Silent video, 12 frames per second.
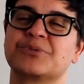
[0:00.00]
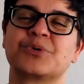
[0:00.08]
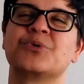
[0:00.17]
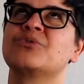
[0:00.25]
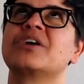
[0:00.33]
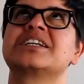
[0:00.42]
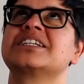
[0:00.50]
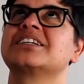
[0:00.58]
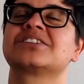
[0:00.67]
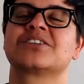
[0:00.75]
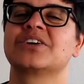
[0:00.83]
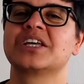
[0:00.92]
already
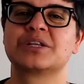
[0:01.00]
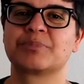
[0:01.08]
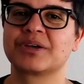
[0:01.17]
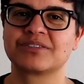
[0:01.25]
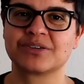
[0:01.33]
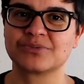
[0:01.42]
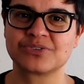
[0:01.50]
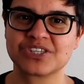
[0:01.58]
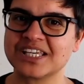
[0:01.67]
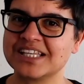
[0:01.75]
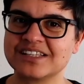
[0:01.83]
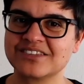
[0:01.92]
excited about those
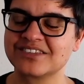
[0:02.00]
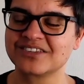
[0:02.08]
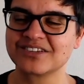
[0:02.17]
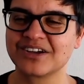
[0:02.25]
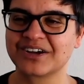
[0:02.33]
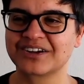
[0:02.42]
scenes,